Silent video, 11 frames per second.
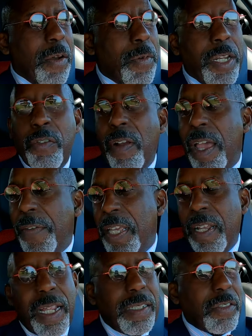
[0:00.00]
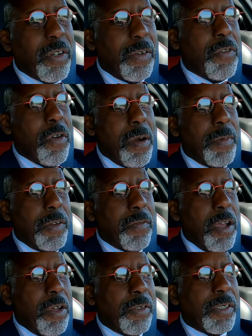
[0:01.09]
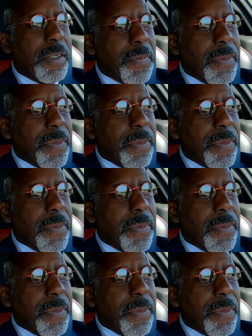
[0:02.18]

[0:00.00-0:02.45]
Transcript: when you're driving it on sort of normal roads?